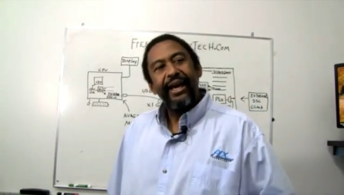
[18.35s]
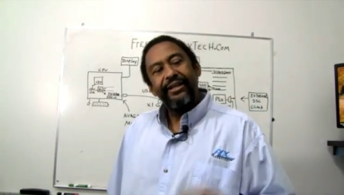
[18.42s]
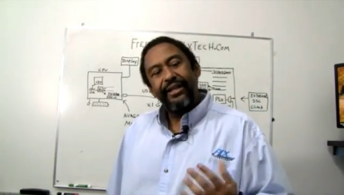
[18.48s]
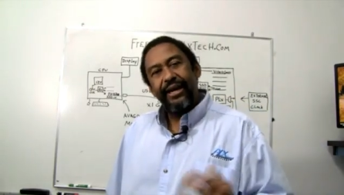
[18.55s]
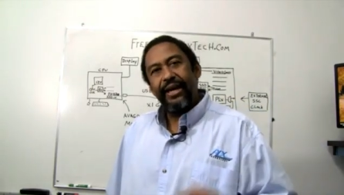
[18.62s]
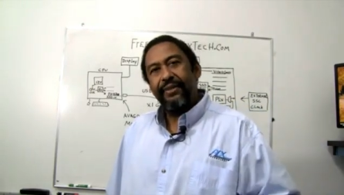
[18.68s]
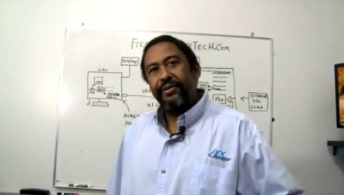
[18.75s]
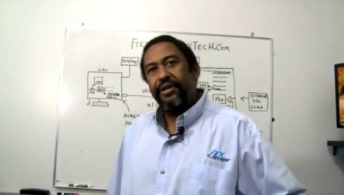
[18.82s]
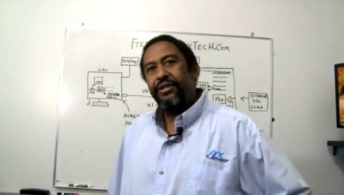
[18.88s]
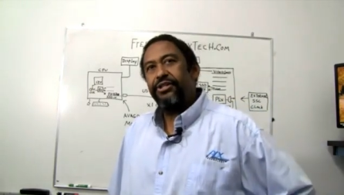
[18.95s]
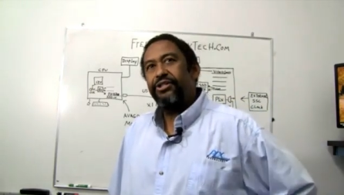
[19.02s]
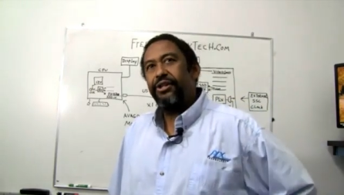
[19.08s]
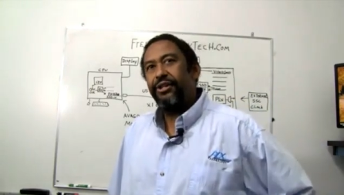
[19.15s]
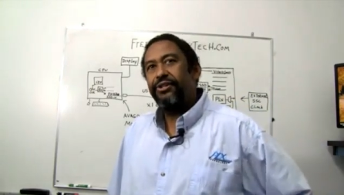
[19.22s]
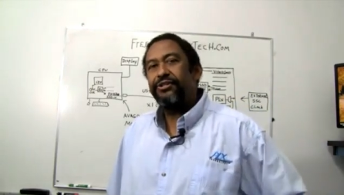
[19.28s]
And today I'm here to
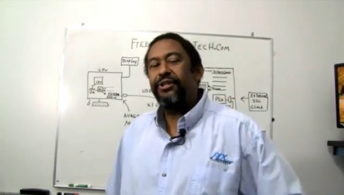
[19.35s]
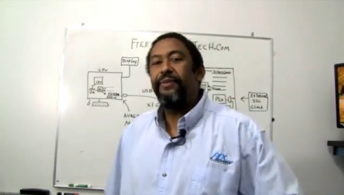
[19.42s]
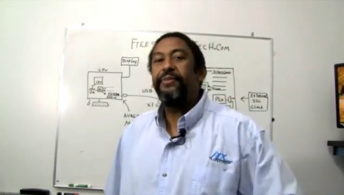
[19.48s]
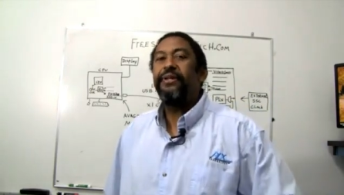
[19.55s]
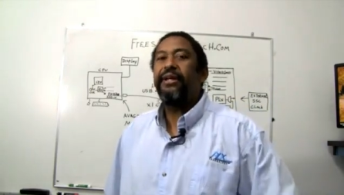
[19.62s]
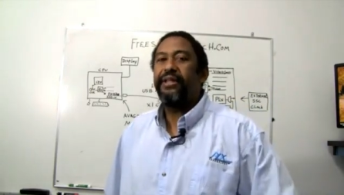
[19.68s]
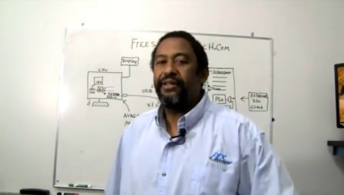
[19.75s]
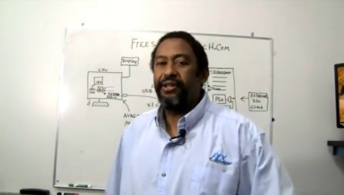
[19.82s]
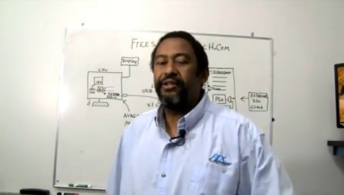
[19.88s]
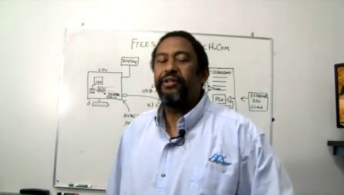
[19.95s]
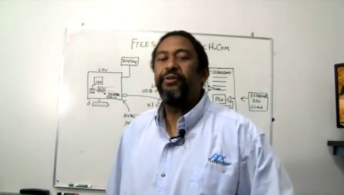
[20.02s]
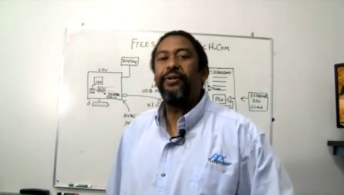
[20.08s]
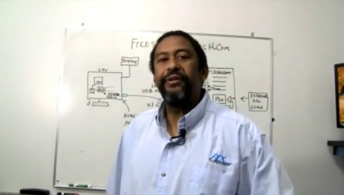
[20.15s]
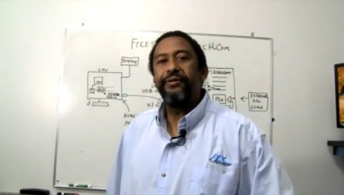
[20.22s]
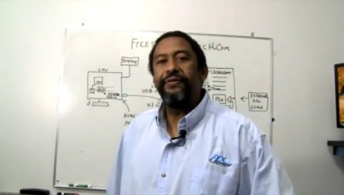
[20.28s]
show you something that I think
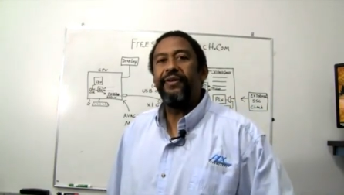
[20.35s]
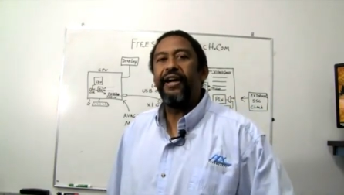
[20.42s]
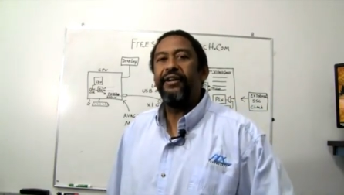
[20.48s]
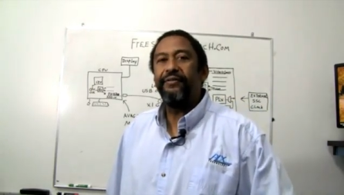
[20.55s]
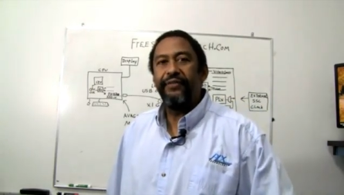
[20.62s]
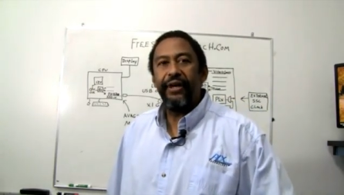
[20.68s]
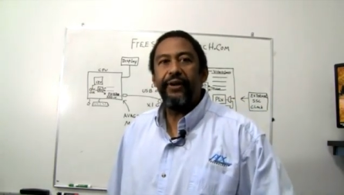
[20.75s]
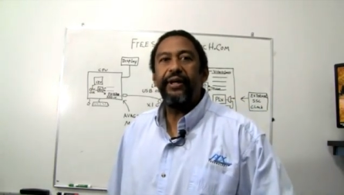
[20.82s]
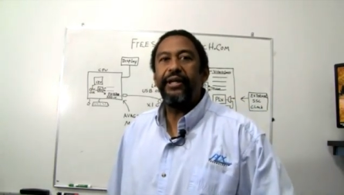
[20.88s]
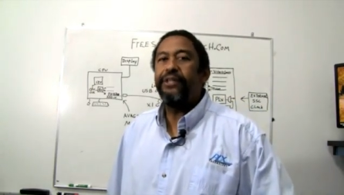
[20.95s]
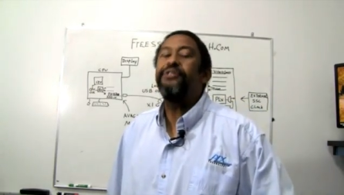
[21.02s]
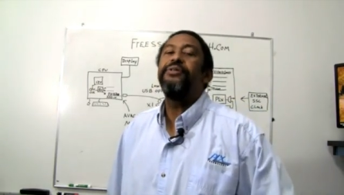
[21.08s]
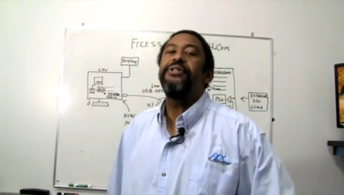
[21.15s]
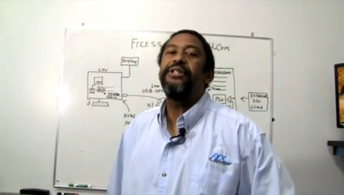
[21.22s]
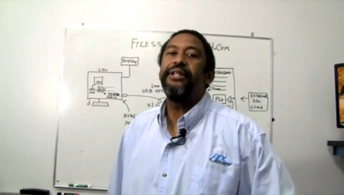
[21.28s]
you're going to find very
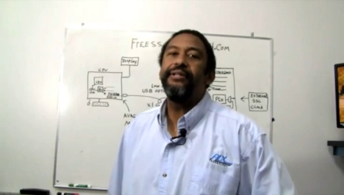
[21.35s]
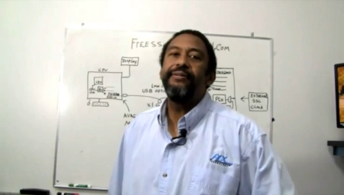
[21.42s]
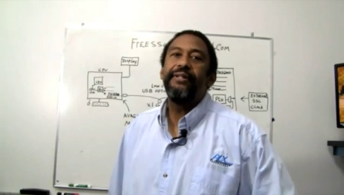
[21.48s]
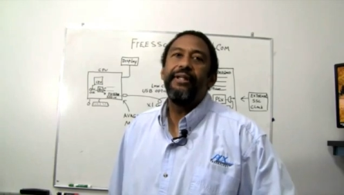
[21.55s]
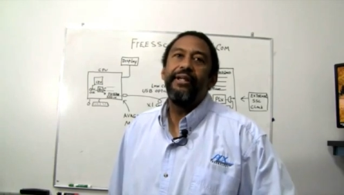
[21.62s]
interesting.